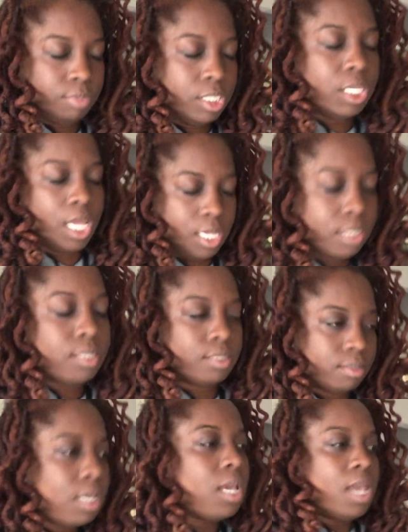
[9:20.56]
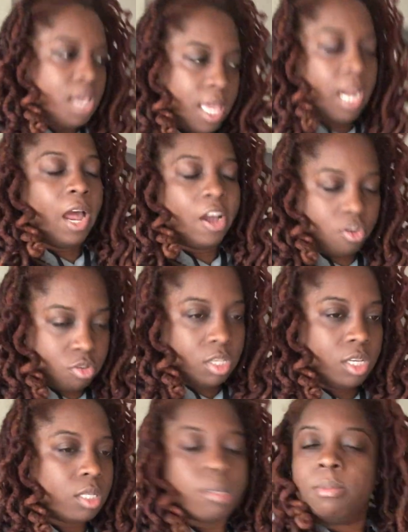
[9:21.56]
sis, and I'll go to
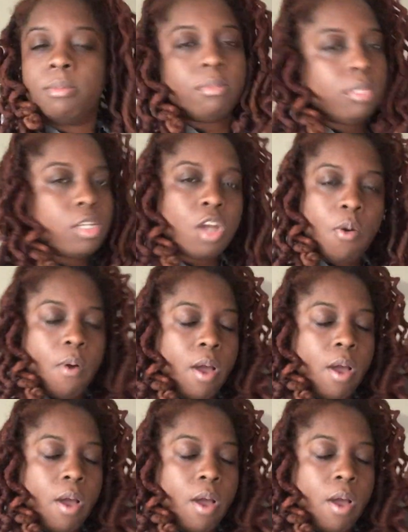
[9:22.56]
the... You know